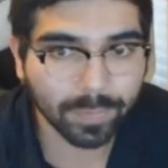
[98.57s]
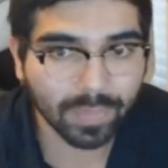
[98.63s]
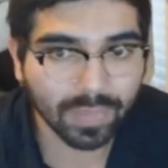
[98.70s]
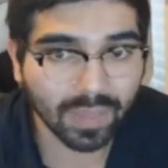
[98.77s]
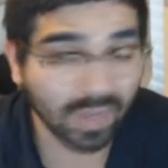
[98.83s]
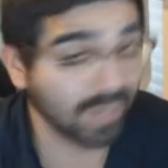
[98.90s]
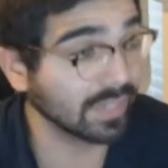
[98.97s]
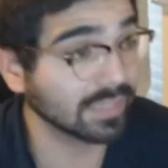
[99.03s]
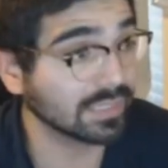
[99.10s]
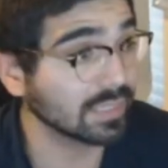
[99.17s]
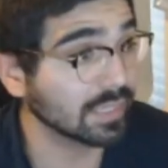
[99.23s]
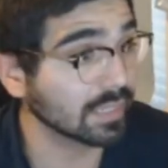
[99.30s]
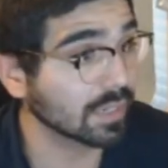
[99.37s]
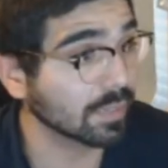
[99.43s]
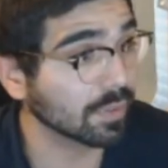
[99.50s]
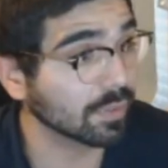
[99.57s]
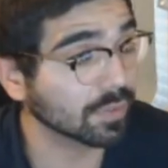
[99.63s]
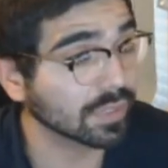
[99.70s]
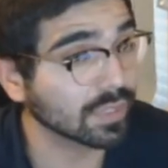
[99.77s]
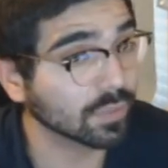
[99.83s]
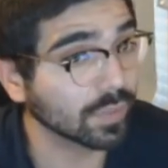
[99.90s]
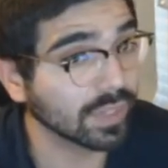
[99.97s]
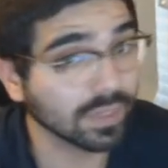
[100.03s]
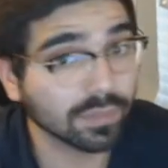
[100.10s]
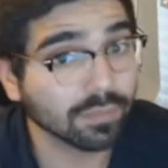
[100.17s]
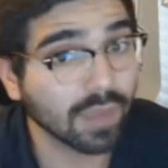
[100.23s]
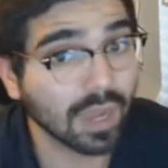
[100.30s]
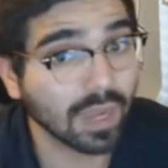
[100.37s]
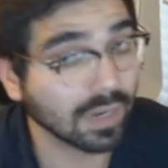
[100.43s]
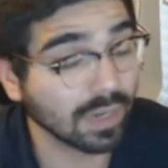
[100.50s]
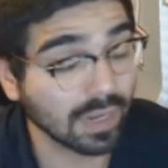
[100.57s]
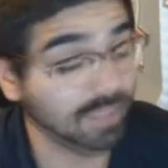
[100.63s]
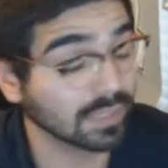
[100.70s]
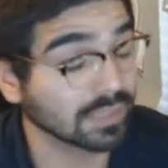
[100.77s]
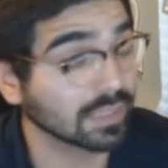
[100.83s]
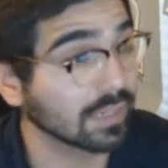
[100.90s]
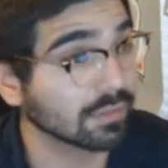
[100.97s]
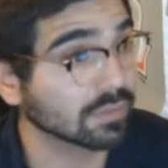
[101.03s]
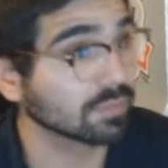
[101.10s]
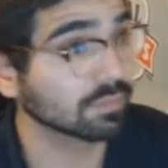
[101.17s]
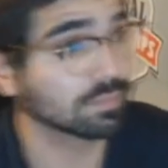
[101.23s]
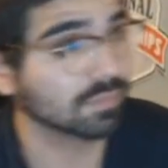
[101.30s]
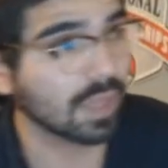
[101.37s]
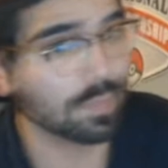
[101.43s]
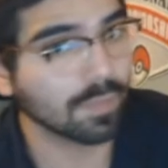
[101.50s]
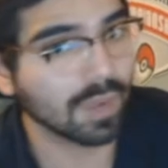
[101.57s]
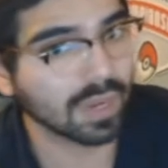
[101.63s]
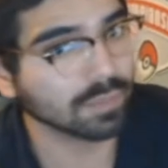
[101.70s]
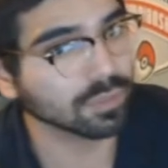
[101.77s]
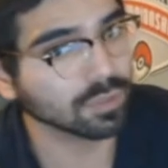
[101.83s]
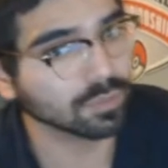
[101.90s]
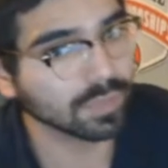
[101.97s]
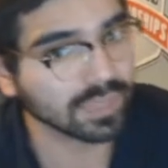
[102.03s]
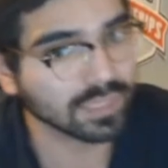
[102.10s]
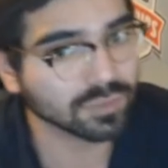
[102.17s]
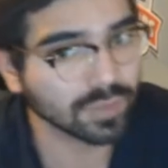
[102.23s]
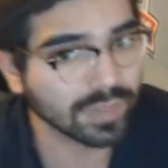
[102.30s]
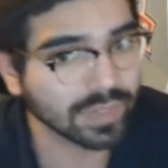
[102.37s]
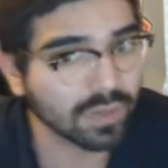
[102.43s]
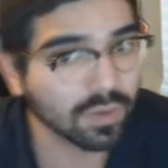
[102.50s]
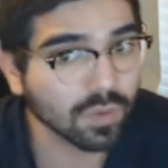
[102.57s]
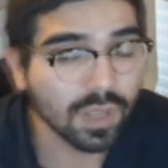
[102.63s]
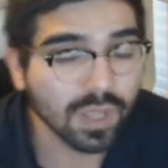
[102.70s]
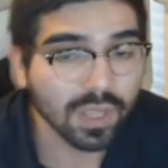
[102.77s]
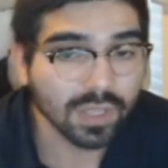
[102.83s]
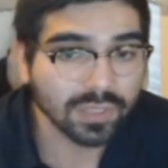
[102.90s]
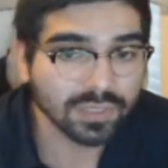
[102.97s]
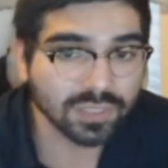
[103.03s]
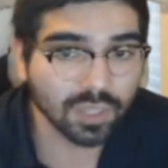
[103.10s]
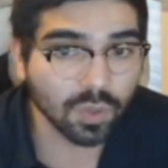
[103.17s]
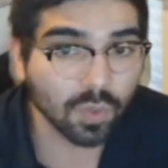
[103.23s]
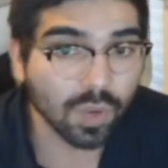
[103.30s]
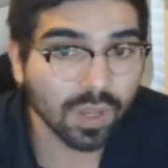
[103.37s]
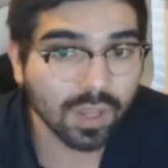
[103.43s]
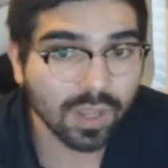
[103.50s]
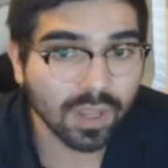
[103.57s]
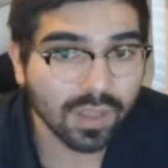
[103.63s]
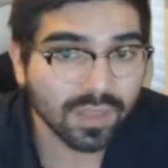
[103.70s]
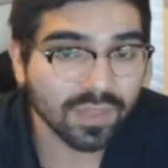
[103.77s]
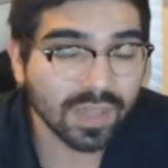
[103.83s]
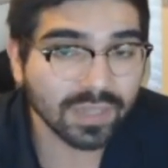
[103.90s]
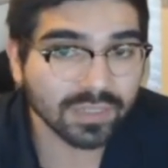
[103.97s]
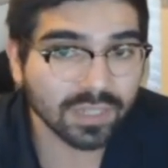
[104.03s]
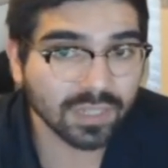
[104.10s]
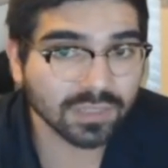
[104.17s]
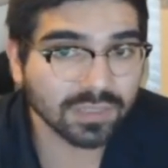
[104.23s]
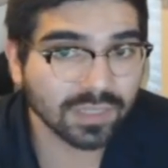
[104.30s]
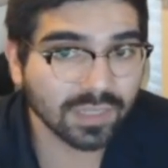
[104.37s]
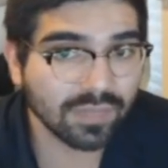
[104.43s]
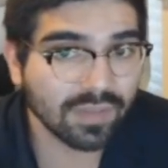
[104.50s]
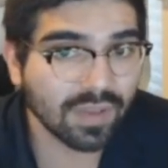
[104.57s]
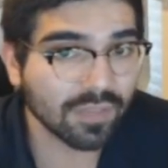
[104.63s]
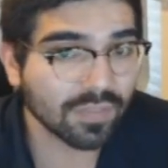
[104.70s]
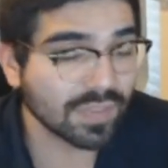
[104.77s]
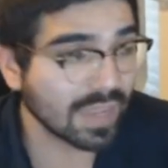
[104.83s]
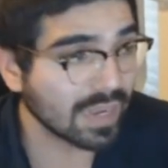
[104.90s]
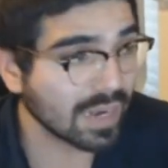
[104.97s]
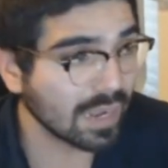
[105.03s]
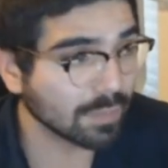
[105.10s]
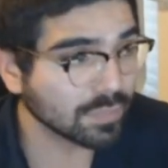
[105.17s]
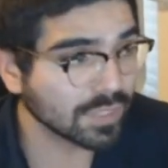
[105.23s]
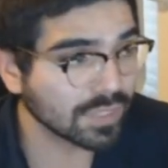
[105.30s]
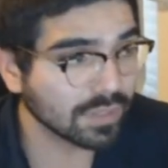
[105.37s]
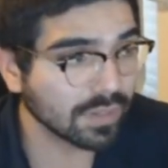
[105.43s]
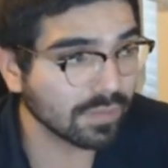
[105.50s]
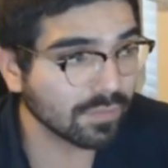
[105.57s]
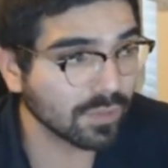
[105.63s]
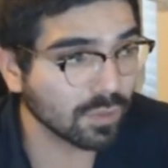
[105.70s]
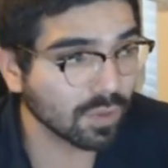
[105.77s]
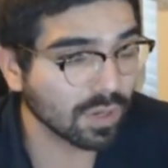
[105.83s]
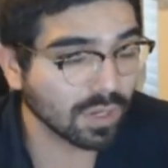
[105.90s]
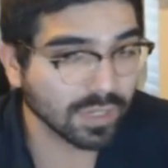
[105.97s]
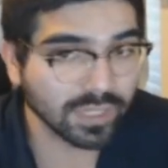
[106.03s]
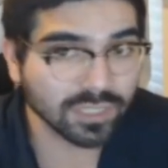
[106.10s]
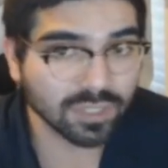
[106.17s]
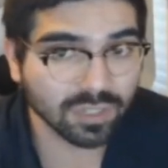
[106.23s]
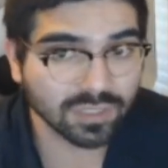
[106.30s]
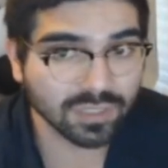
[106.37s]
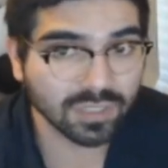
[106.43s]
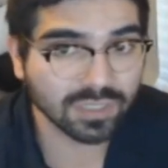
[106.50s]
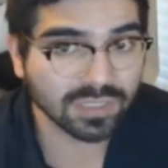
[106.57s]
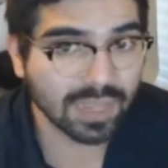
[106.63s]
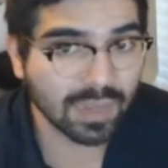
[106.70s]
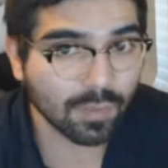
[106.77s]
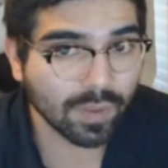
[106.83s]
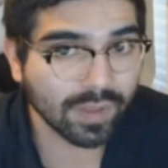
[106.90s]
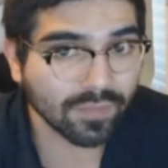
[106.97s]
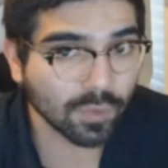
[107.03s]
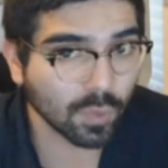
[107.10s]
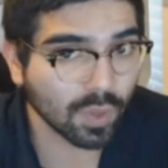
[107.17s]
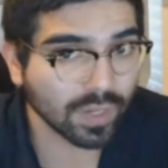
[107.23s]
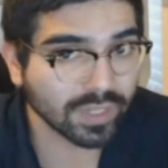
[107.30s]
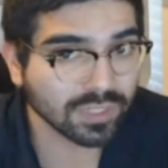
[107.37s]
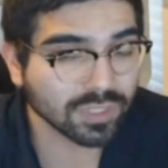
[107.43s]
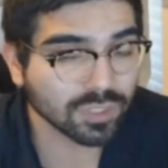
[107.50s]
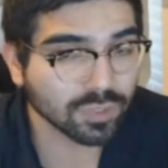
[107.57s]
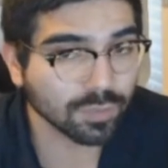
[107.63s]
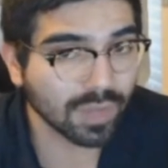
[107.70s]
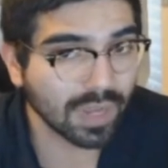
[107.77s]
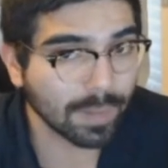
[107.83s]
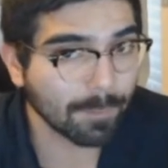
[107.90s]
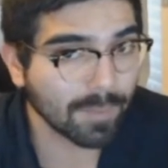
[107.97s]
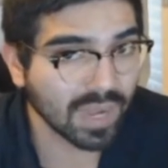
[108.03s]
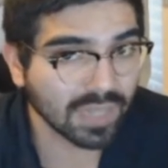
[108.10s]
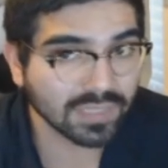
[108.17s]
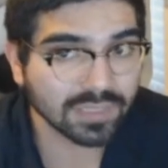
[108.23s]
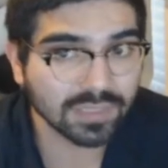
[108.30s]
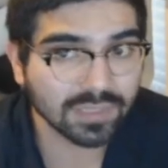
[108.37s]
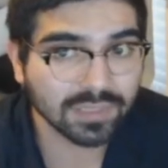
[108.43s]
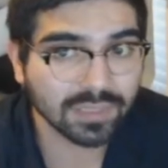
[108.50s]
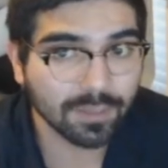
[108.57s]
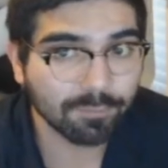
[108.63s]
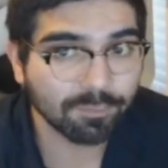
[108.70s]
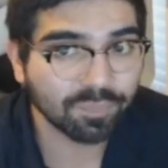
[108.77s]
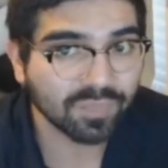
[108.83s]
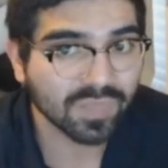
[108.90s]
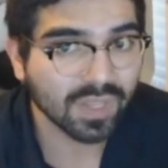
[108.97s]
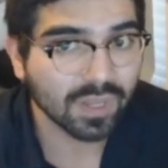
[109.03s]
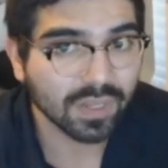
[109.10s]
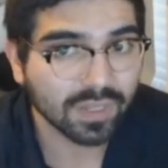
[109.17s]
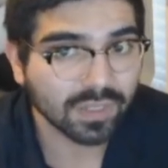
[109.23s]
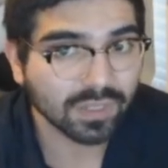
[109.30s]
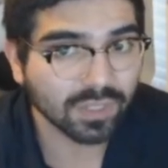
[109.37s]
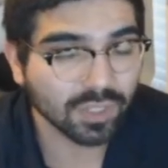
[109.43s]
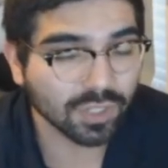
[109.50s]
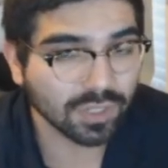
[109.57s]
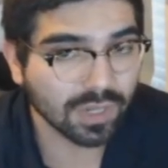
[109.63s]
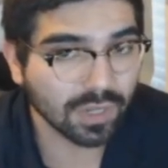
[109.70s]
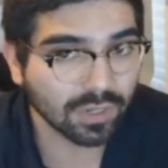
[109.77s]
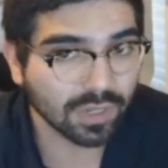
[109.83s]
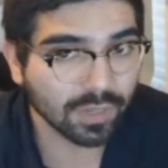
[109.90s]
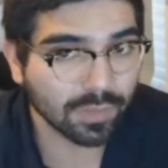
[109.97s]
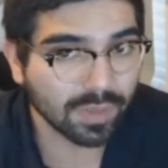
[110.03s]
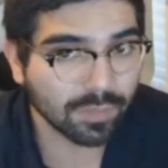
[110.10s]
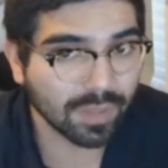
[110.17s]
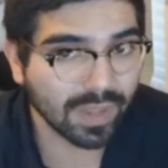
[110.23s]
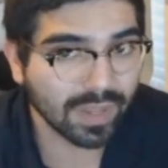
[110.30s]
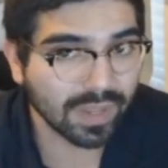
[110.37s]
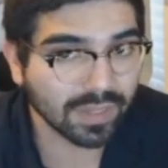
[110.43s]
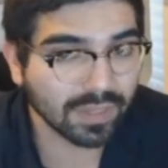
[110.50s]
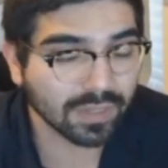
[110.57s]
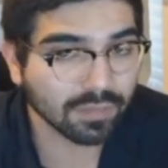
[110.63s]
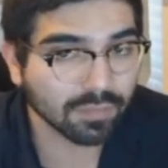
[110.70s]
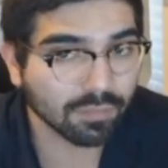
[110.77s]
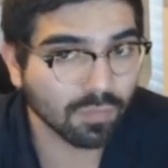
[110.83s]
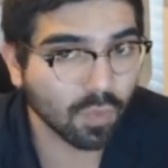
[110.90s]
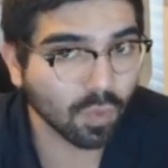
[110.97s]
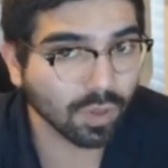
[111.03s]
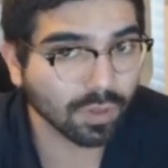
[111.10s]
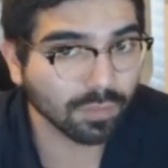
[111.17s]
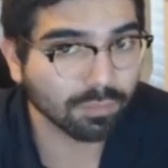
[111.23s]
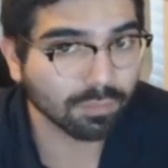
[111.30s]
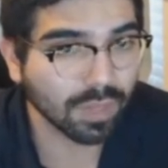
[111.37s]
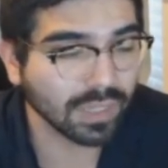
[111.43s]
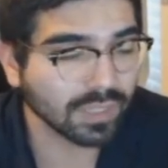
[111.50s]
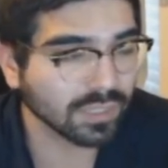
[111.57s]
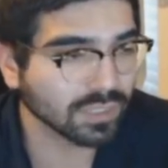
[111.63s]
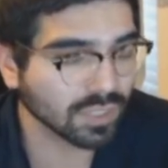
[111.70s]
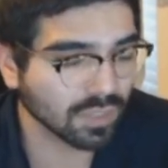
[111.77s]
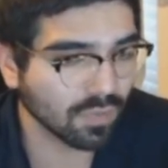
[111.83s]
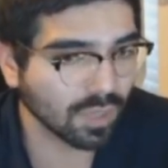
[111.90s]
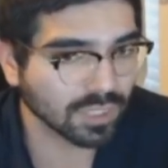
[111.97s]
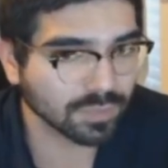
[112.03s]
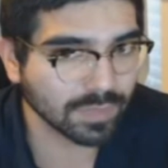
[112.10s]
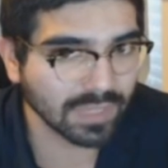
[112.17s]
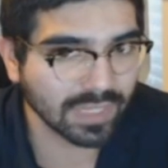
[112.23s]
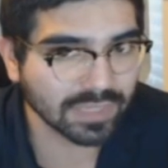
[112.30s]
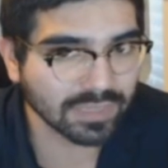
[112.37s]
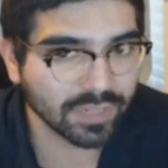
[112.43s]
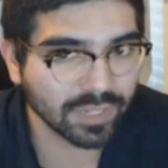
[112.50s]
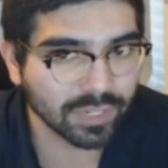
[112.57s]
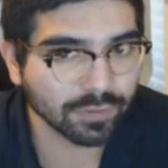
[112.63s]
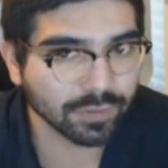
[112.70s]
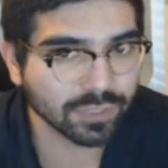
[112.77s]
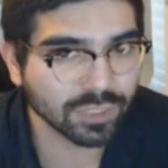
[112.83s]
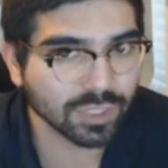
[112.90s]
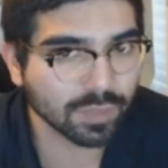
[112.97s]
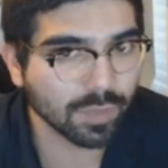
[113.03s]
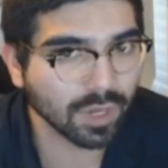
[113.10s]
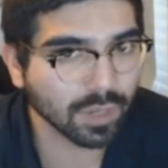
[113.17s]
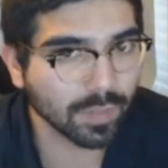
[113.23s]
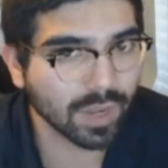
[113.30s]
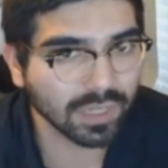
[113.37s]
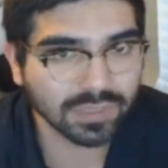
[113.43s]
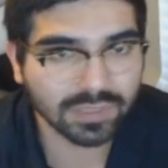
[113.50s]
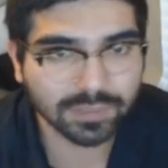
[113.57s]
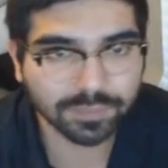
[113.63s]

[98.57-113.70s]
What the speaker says: I didn't see that coming within a week. Honestly, I'm mind blown by this right now. So that does leave out that option if you are hunting Charizards that way. If you're wanting to buy boxes, you're now going to be paying more. But you should have watched my last video and you should have bought a box.